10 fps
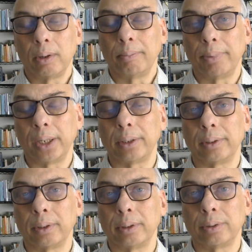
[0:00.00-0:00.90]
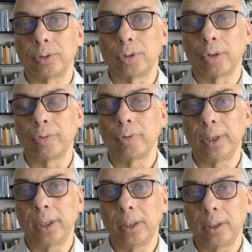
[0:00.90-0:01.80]
But
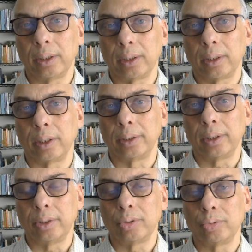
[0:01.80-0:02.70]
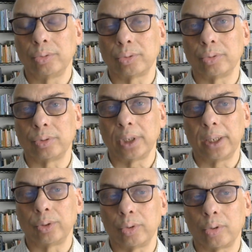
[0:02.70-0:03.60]
Chaudhuri continues to
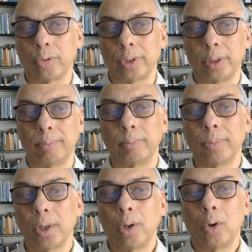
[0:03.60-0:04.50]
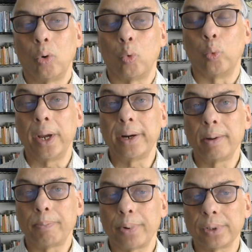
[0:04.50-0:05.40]
say, to quote him, when
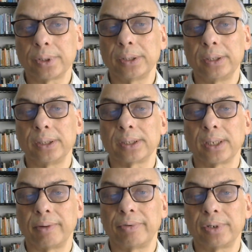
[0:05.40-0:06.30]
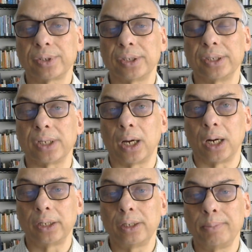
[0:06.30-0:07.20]
a person discovers his
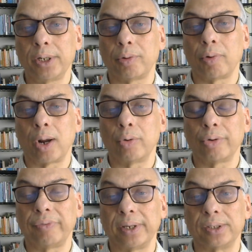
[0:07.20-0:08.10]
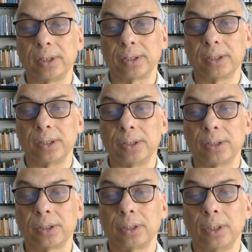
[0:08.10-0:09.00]
ultimate ground of
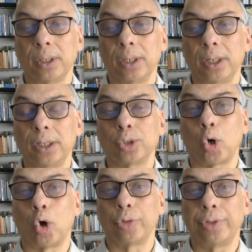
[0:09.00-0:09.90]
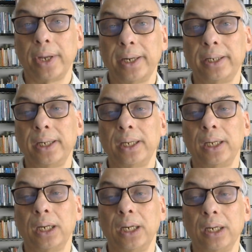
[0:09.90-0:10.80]
existence, his
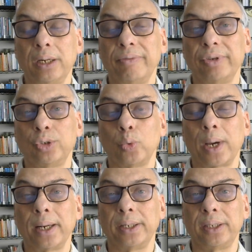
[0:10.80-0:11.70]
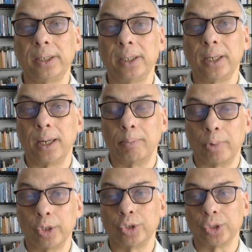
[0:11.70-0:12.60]
authentic individuality
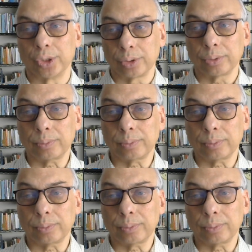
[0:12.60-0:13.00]
emerges.